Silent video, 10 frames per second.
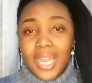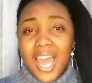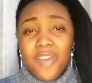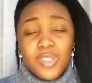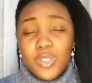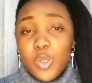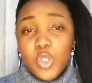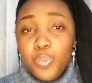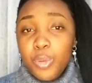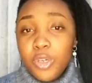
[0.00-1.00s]
Life is so
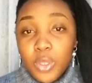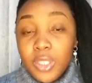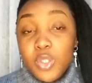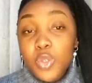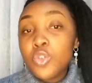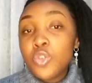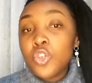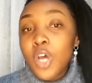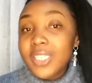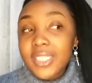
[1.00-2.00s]
spiritual to
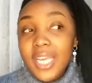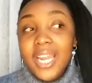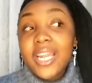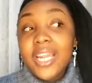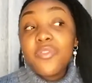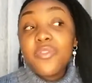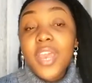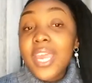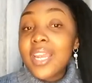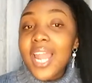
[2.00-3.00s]
not live
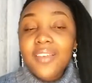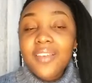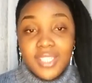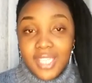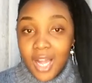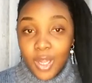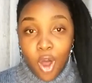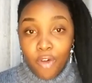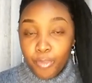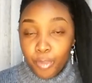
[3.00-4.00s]
a lifestyle
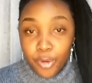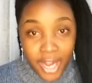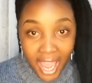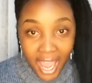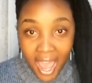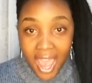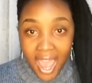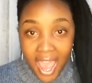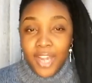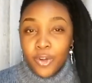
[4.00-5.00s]
of prayer
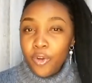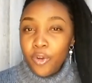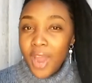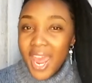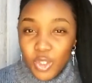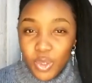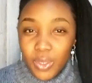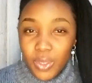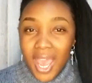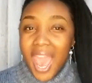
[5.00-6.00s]
and
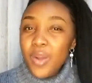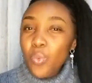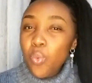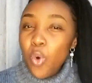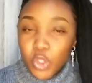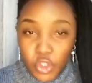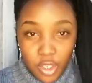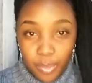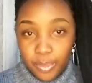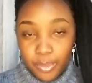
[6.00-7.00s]
gratitude and
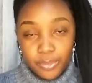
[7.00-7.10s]
worship.